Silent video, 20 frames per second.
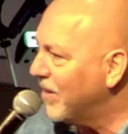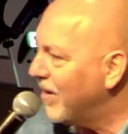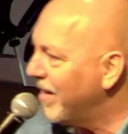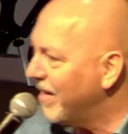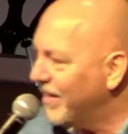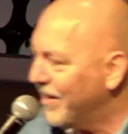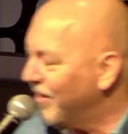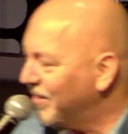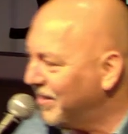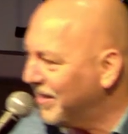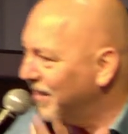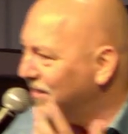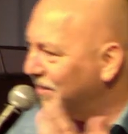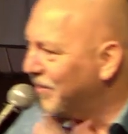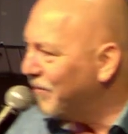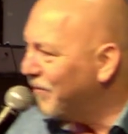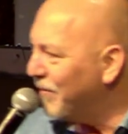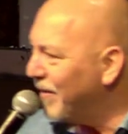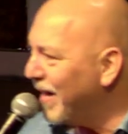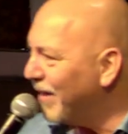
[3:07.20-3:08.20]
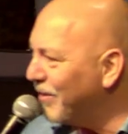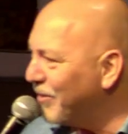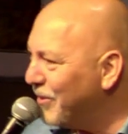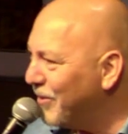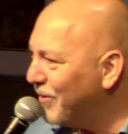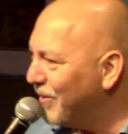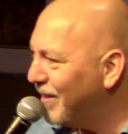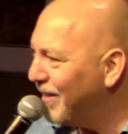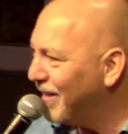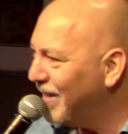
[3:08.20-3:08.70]
I had no sense of
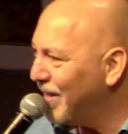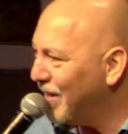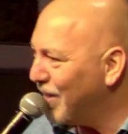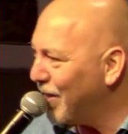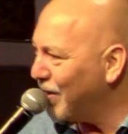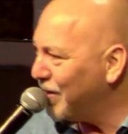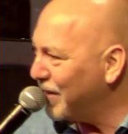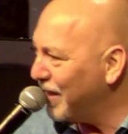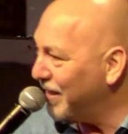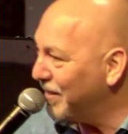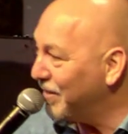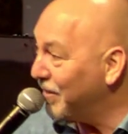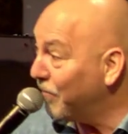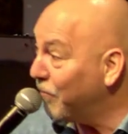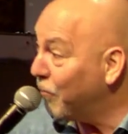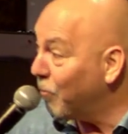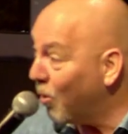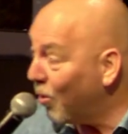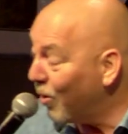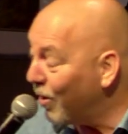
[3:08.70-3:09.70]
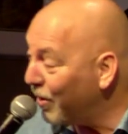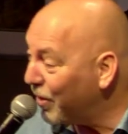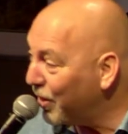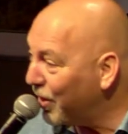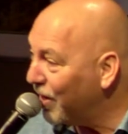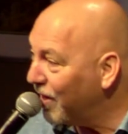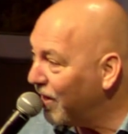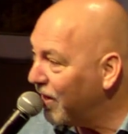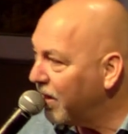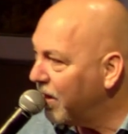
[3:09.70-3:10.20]
value, no sense of worth,